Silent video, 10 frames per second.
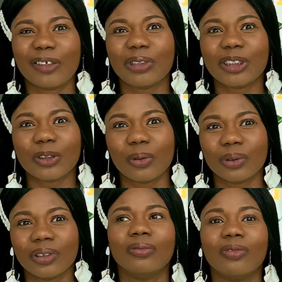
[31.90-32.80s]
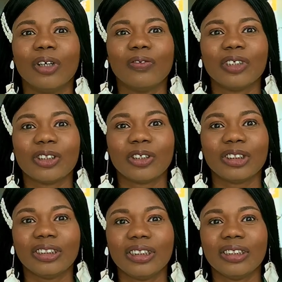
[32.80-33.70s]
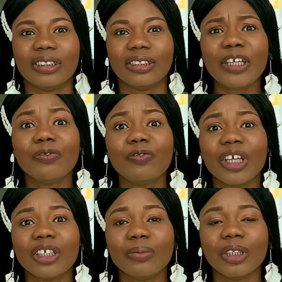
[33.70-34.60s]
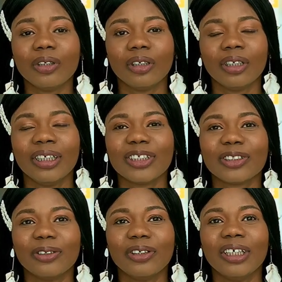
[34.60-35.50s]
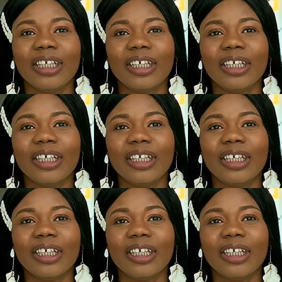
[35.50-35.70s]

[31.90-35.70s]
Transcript: return. one of the songs she did is invade me so